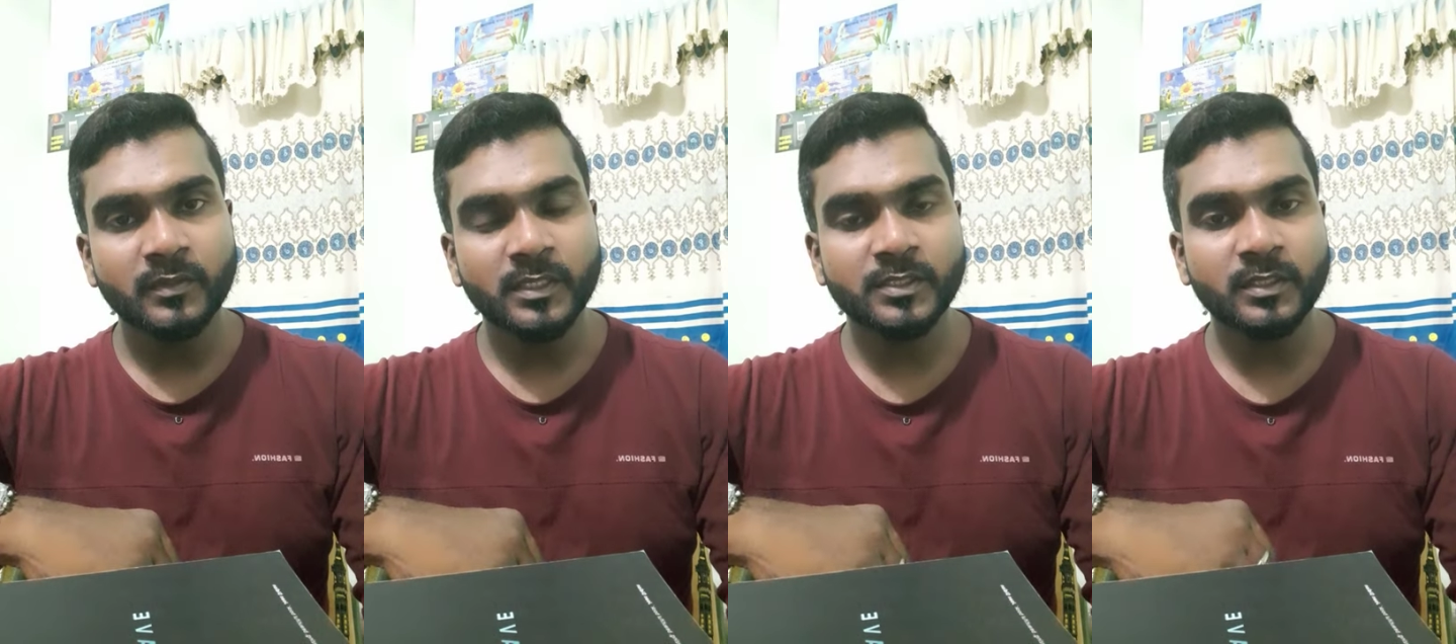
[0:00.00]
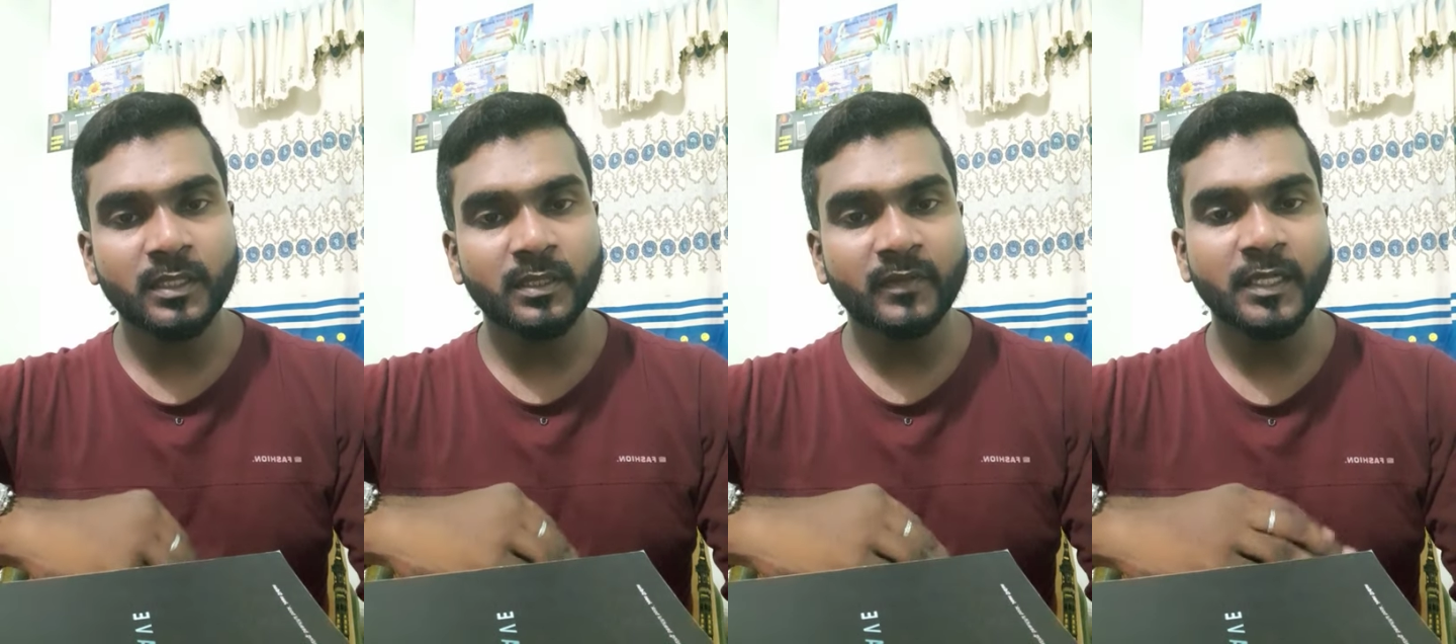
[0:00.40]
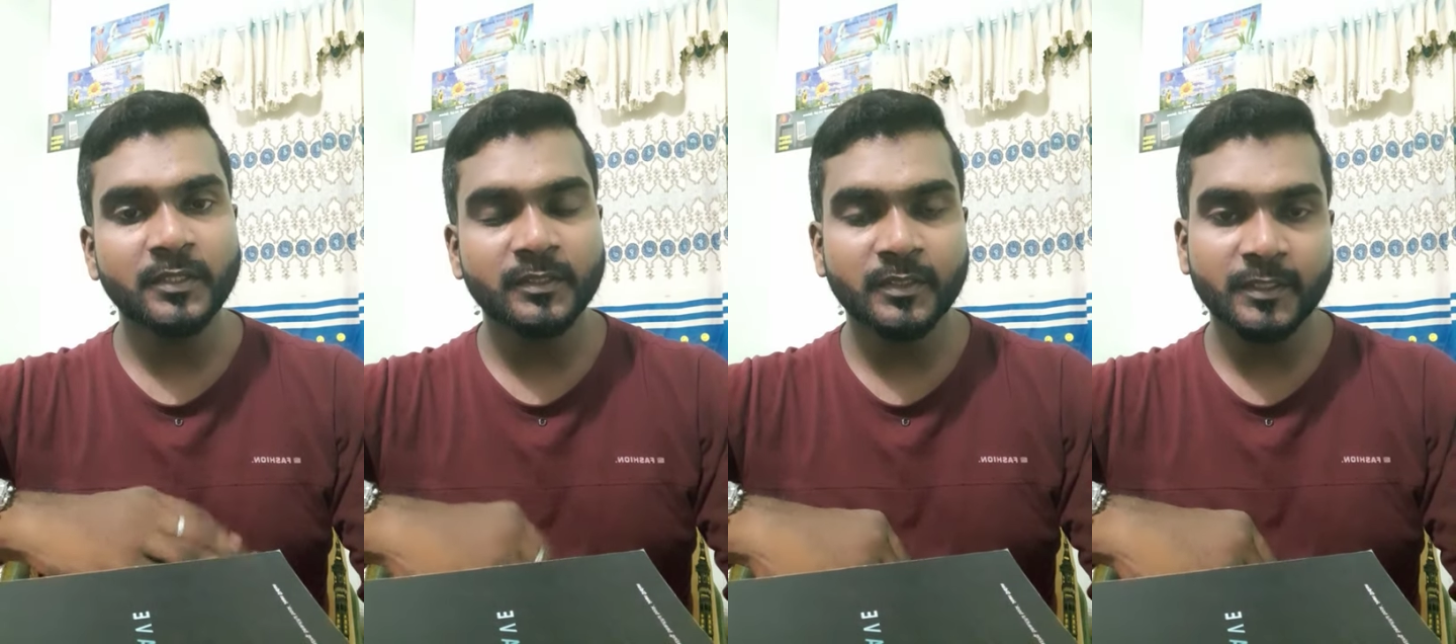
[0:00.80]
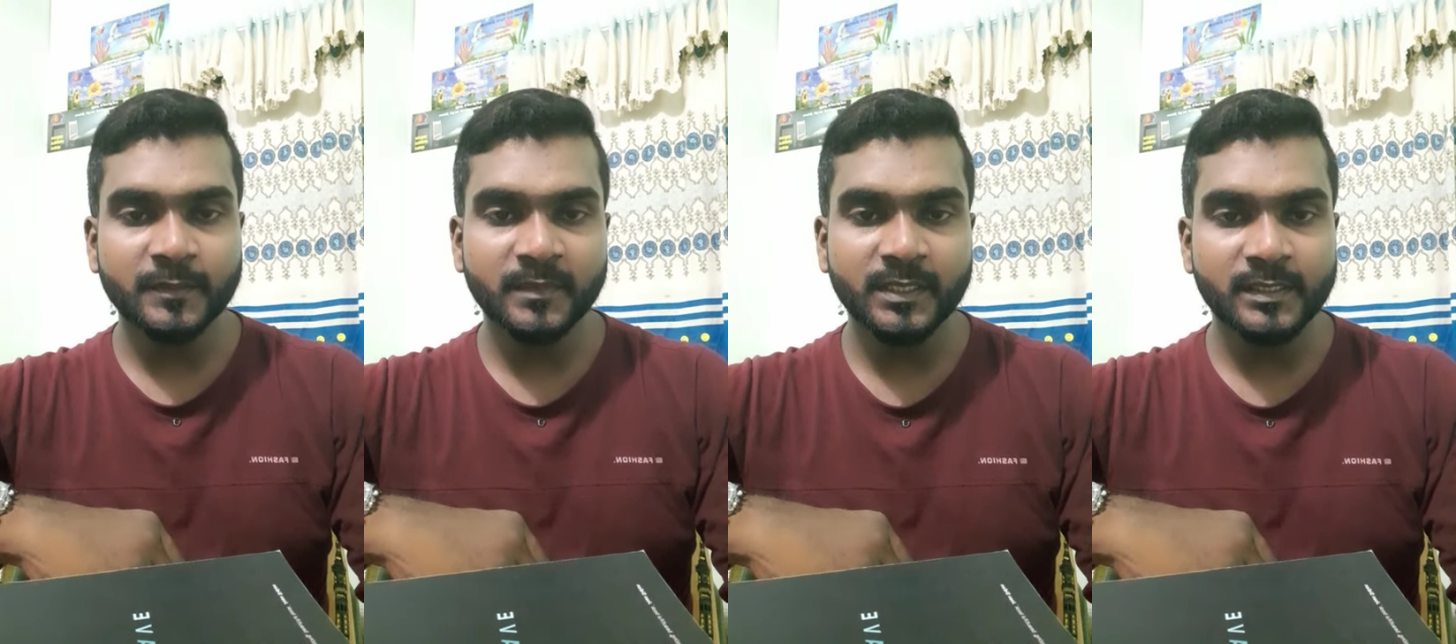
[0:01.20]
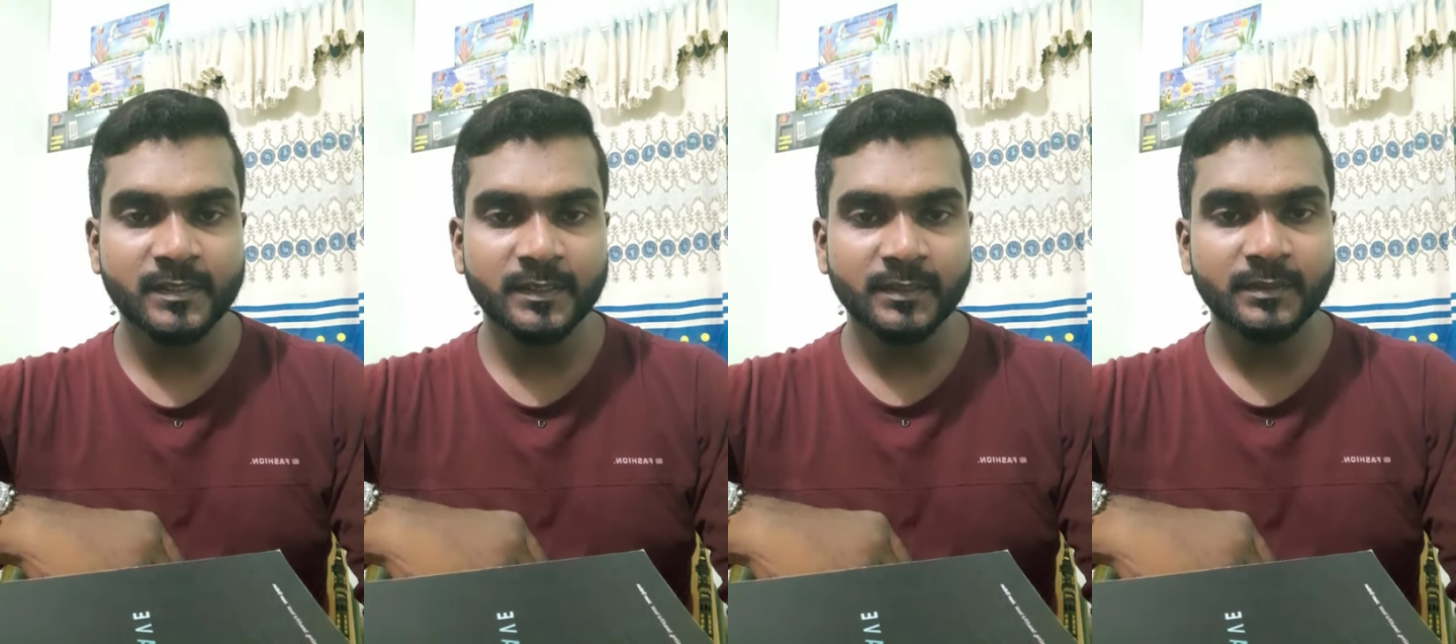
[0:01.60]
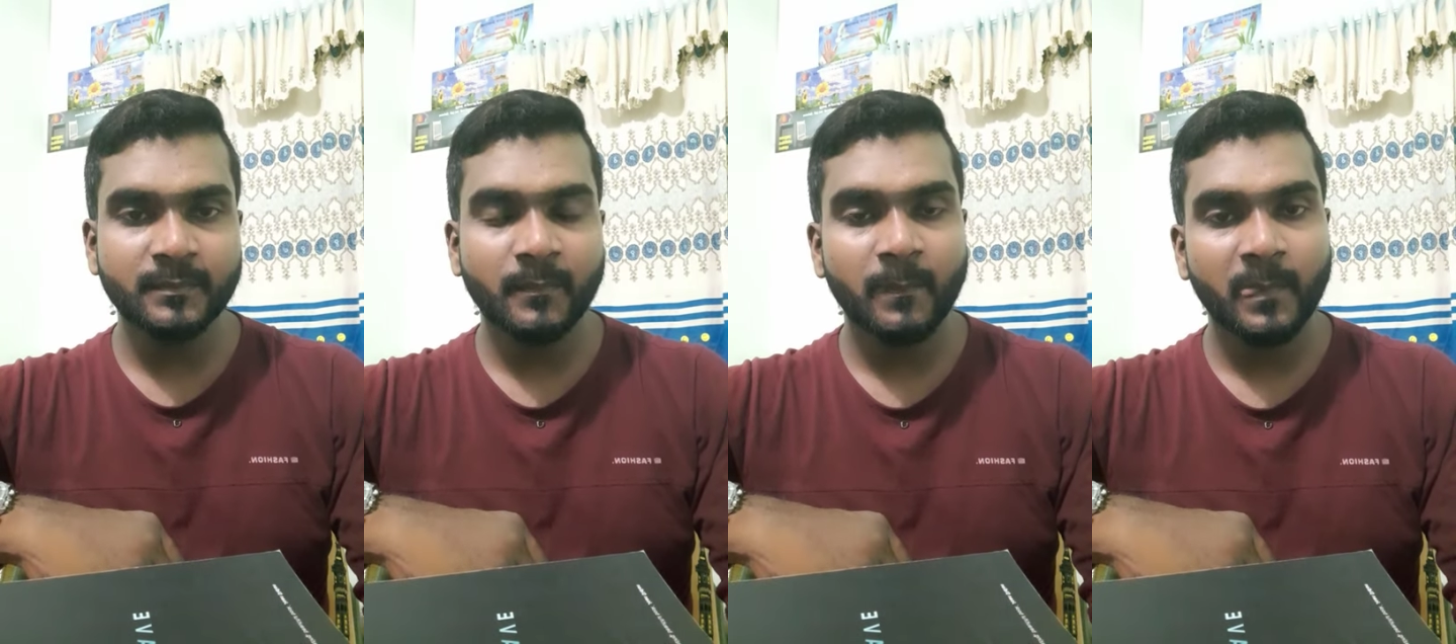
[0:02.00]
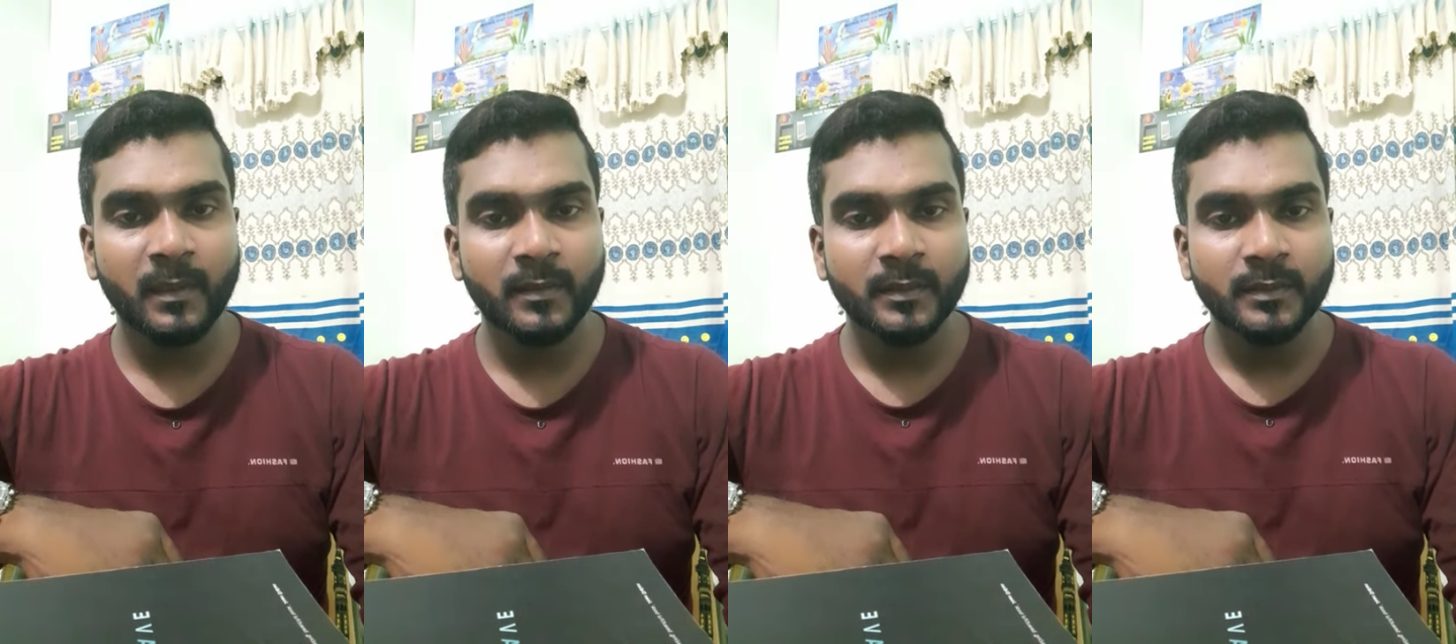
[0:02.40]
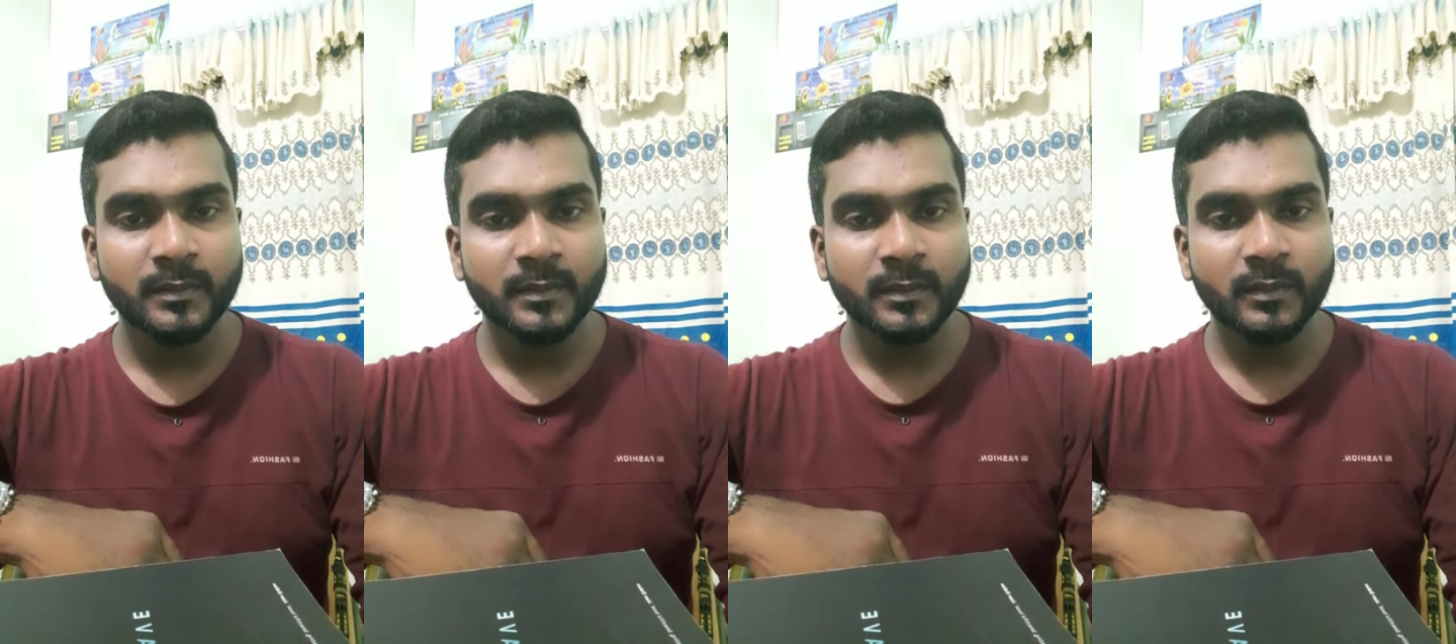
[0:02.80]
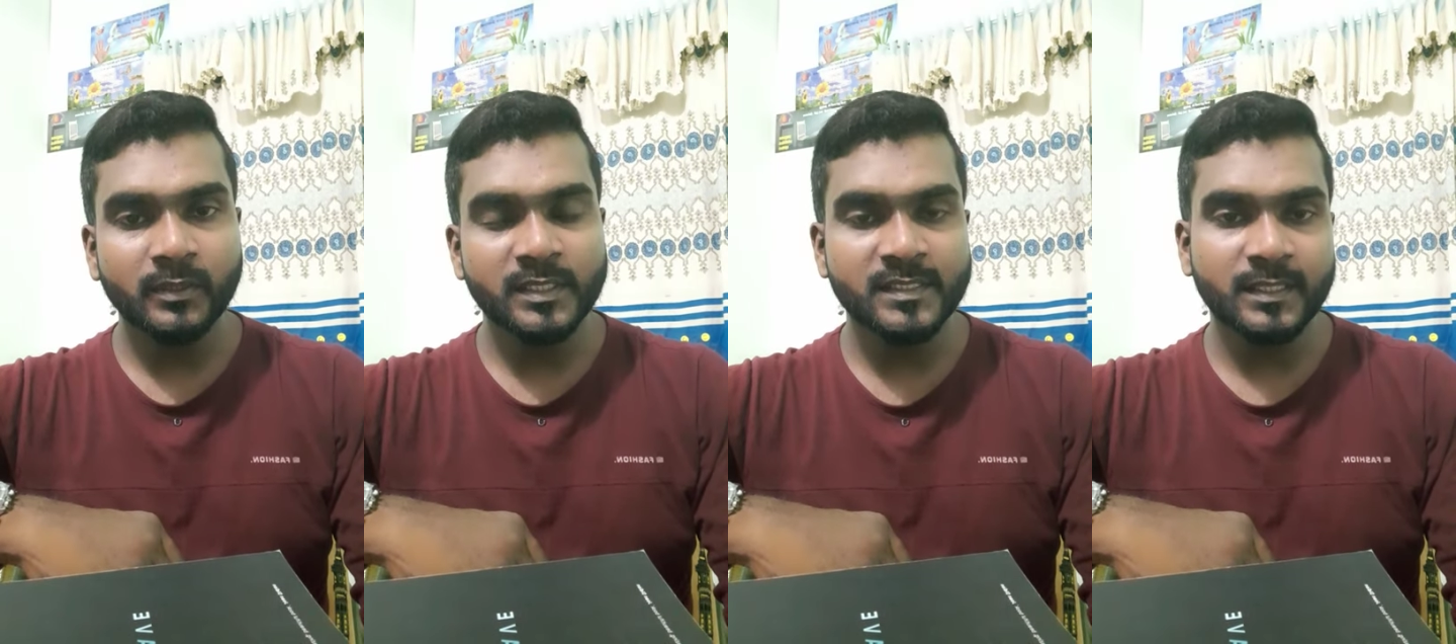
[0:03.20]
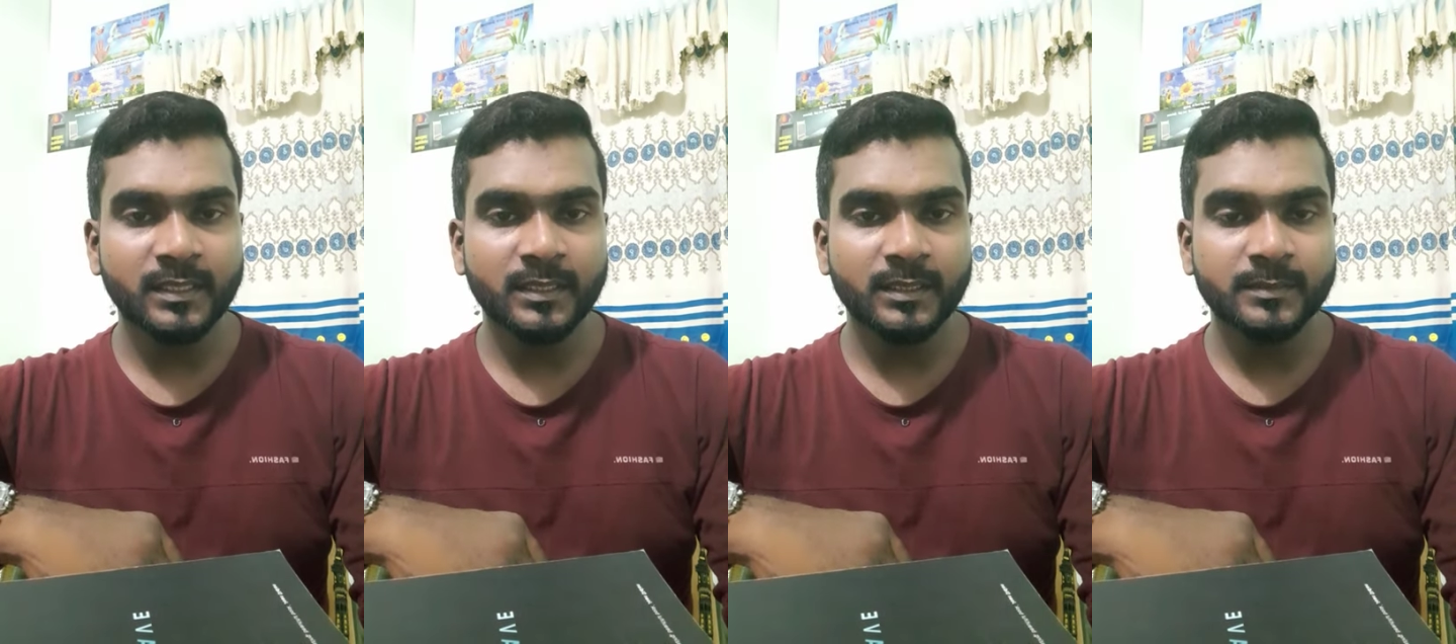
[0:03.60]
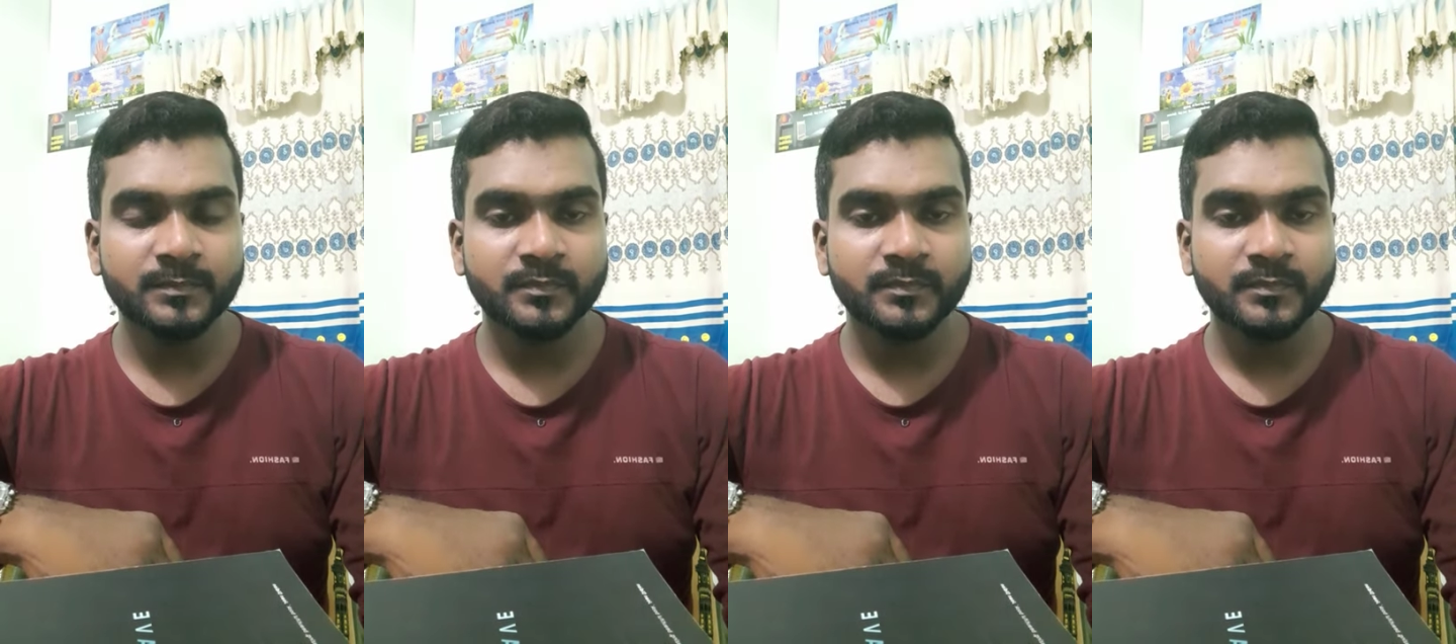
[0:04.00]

a well educated person who is a